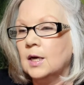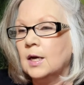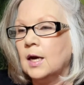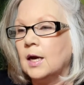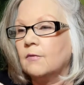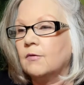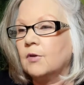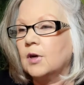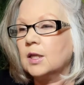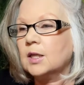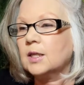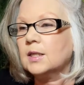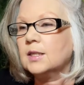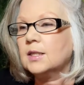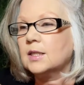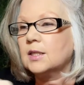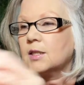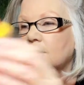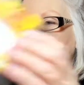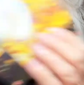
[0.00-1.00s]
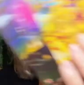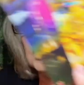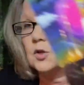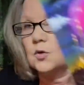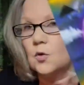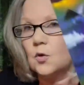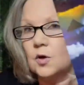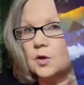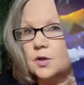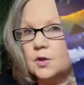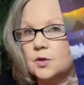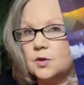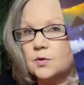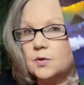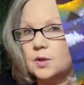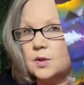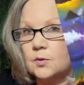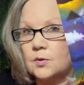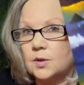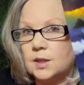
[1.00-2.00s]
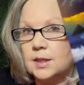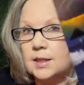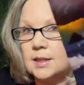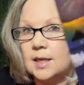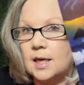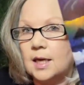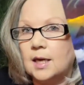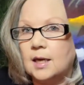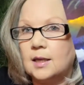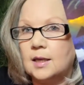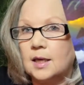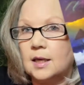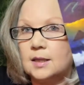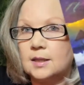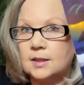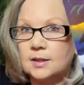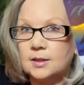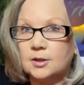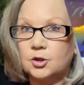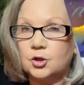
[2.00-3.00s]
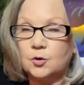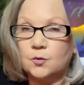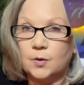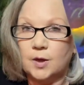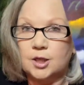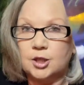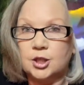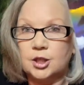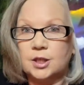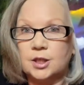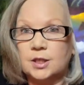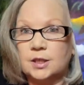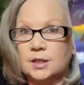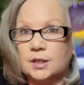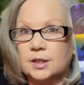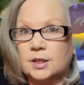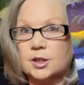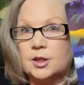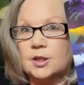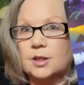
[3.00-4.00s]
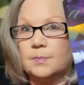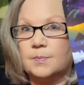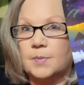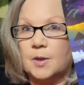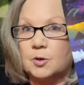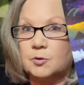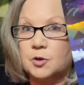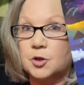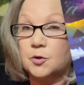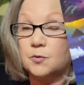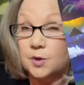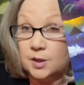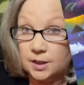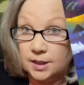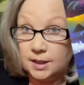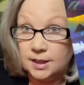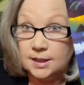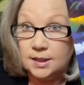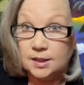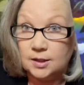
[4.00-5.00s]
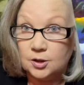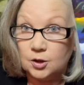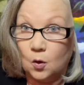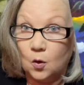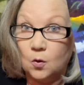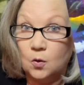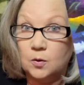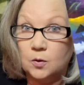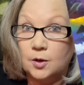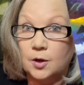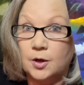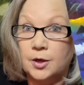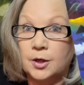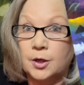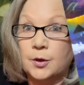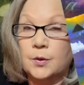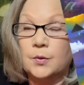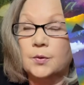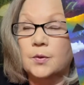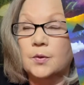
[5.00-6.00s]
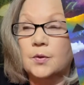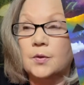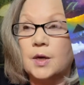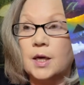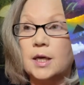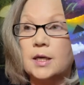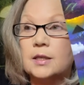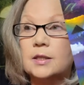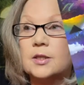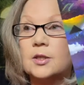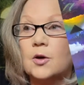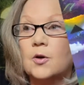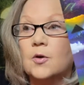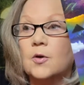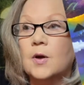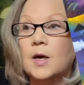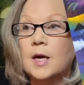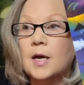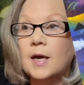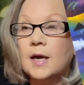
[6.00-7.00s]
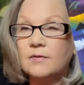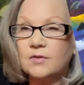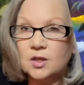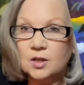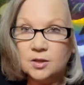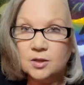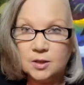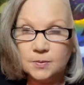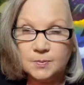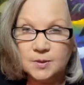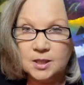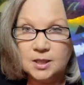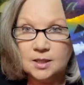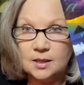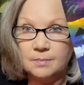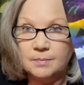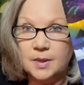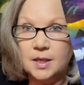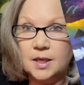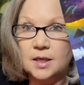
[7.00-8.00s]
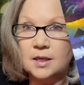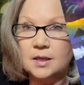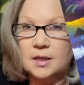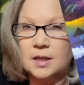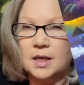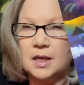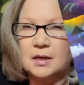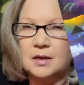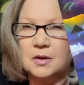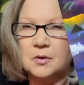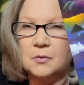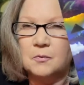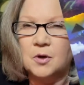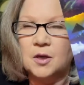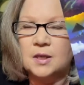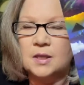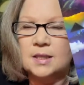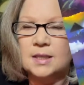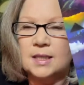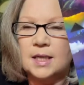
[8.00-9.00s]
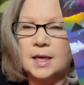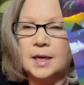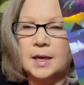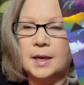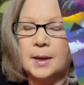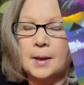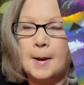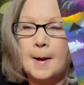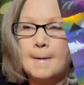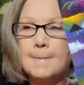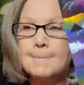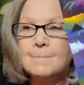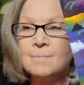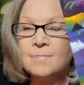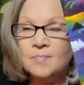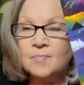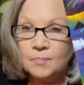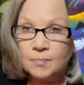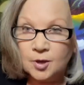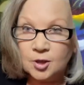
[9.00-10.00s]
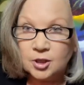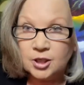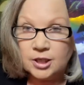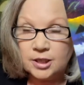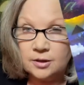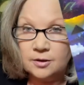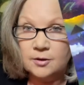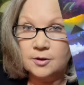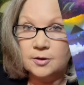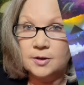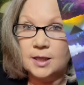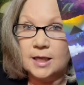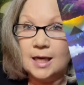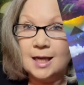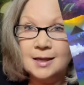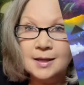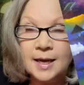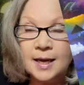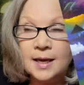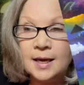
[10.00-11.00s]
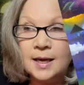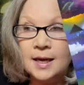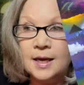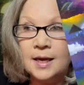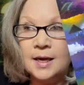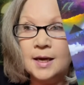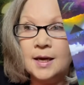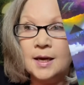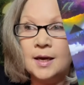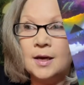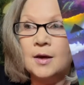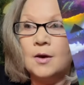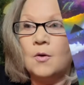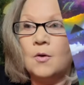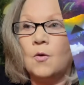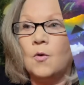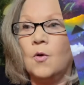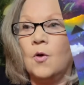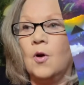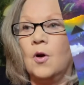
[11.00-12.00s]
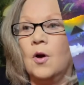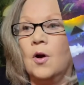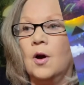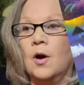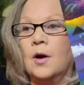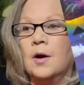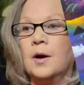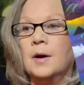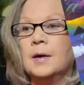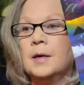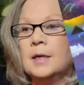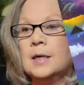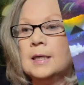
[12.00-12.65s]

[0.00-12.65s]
I've got the Six of Swords. So it's saying that a situation is just about to release its hold on you, okay? So if there's been somebody, like, you want to say particularly clingy, or